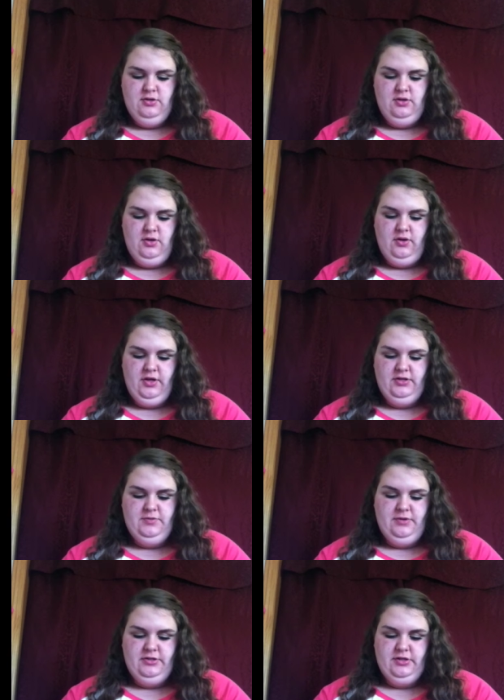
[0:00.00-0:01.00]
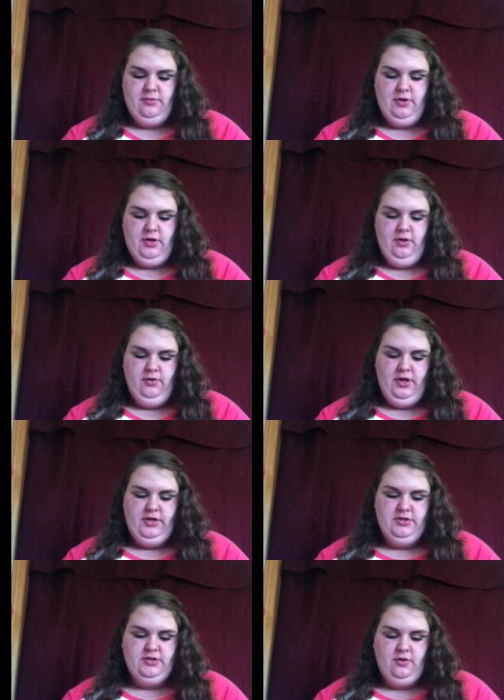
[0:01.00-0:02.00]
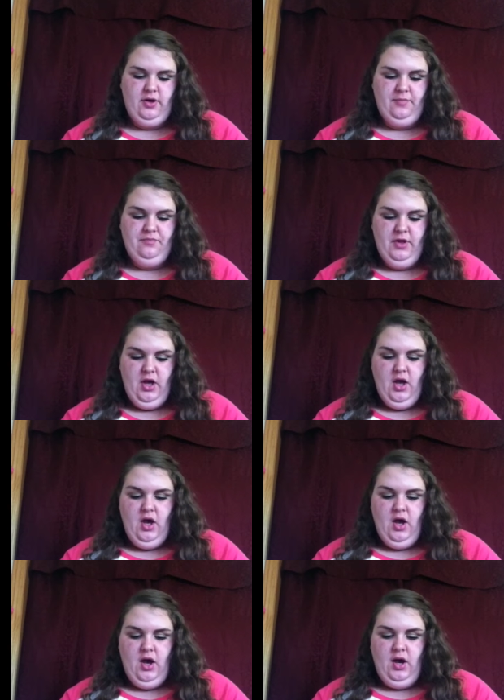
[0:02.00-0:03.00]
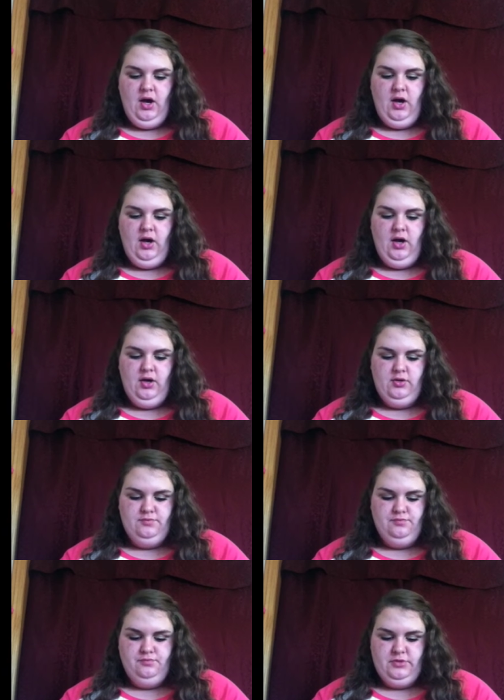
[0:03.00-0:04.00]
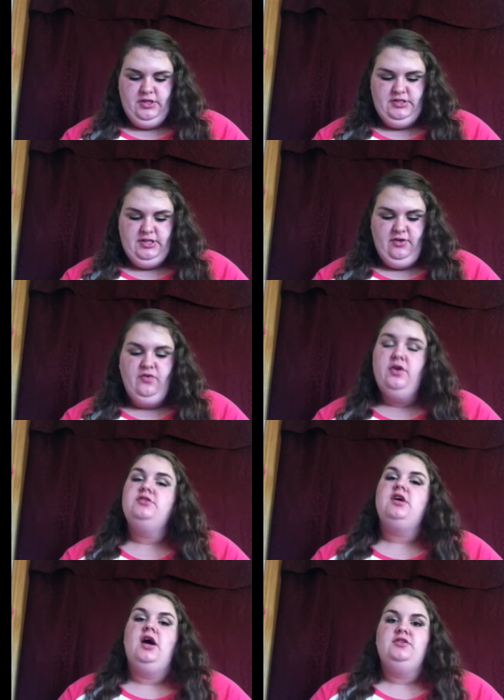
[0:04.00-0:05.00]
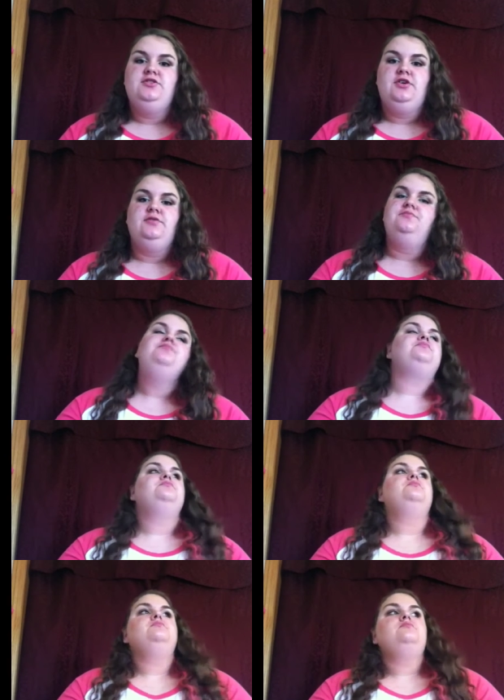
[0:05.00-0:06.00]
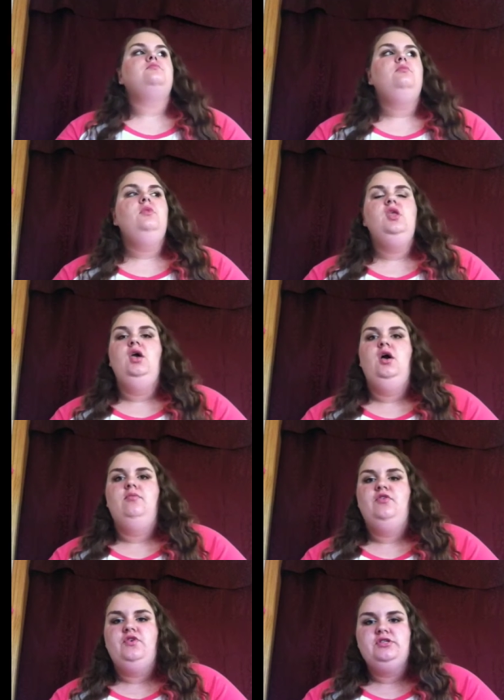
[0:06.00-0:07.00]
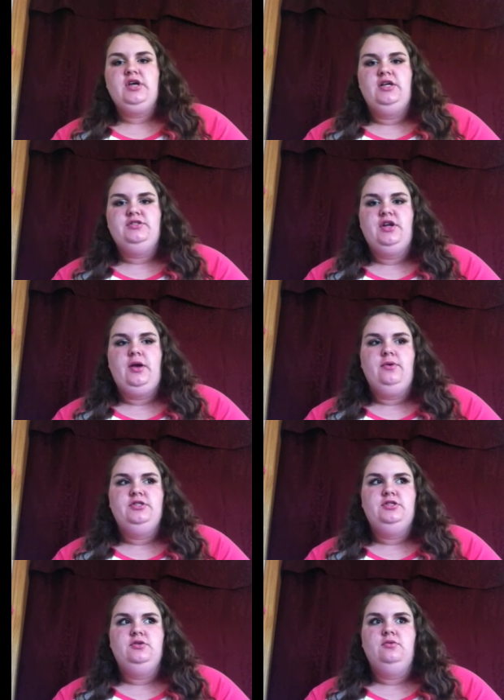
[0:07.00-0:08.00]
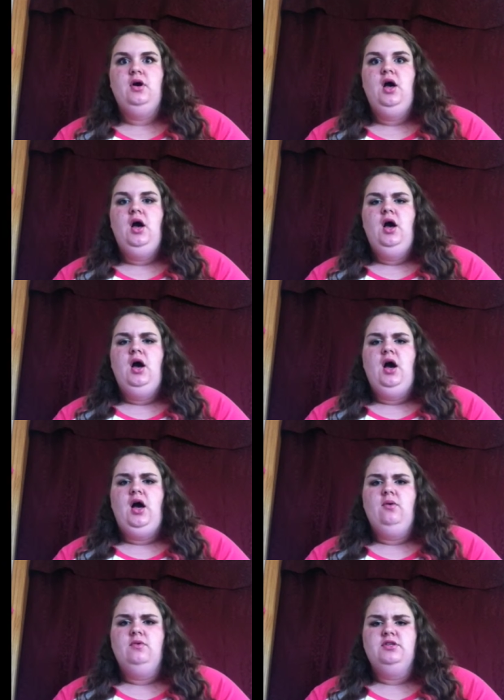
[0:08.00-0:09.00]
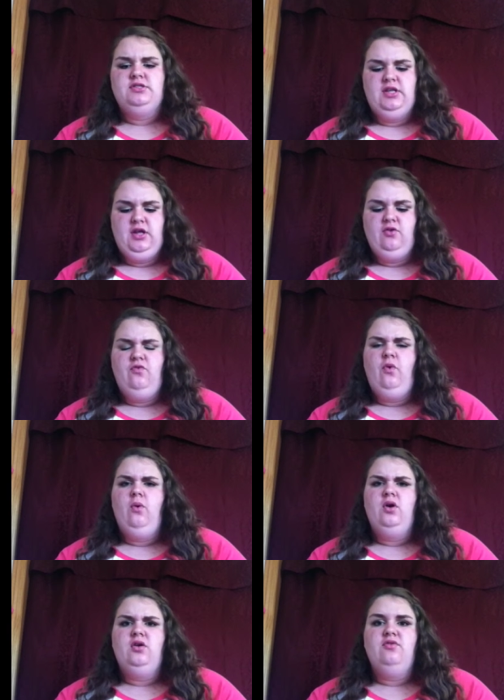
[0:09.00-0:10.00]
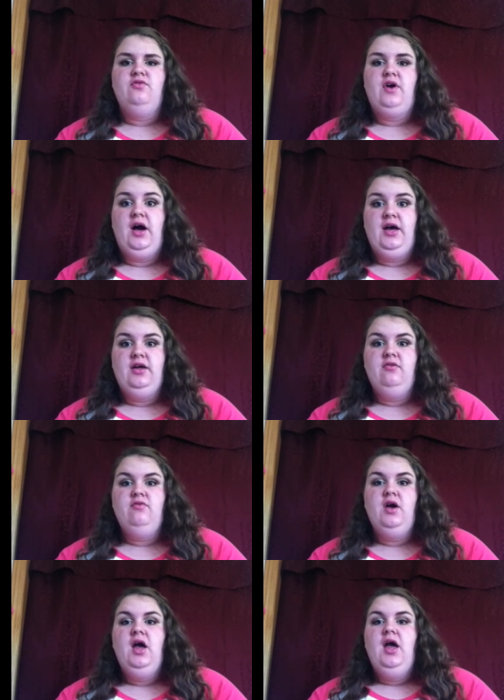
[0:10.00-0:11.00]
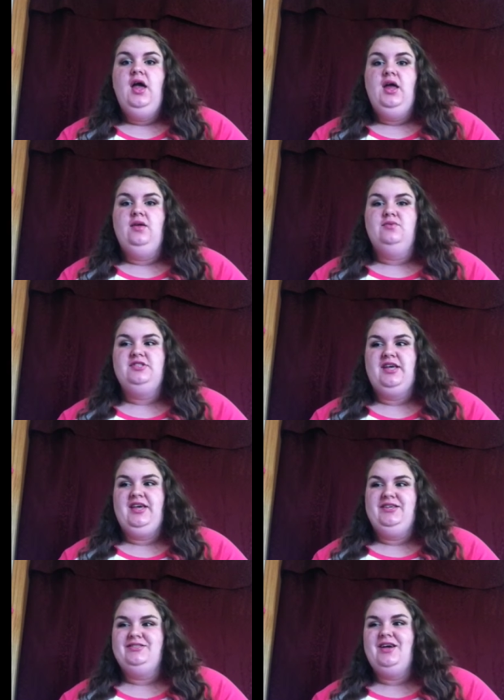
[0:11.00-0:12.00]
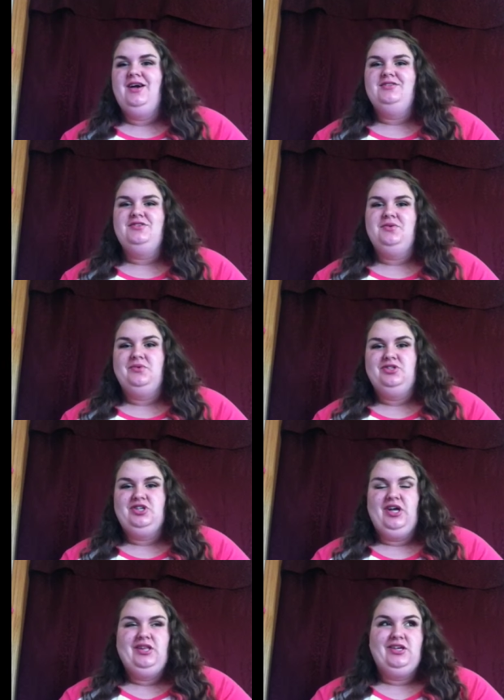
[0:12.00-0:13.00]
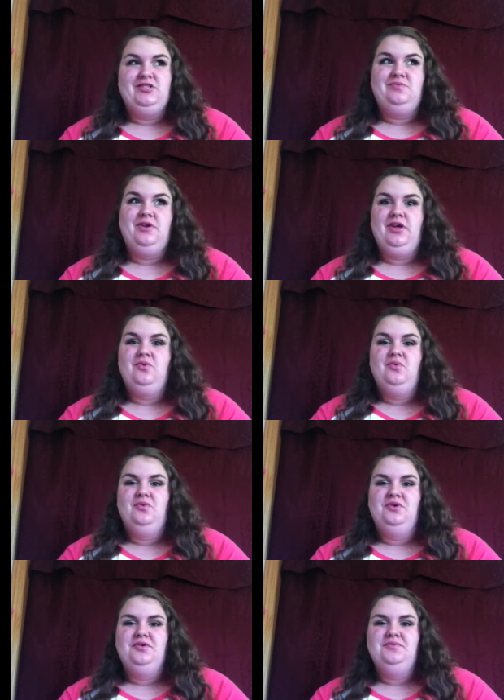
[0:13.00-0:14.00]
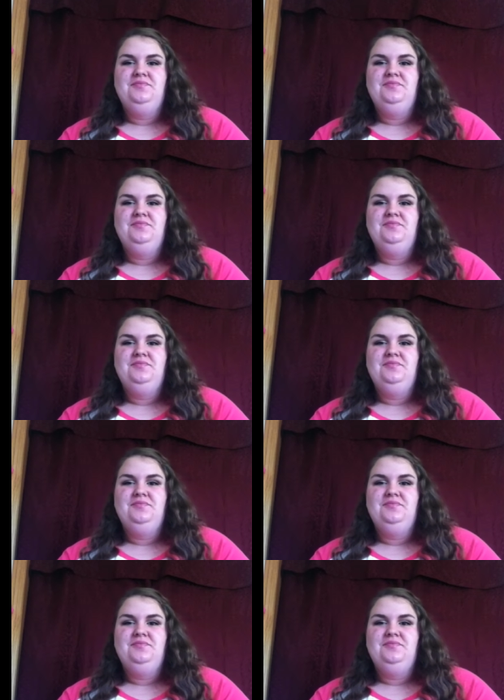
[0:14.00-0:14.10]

Okay, this pen's not working. Oh, yeah, it is. Okay. Um, let's see. First concert. Um, the first concert I went to, I was, I think, four or five and it was a Kiss concert, which I think is pretty cool.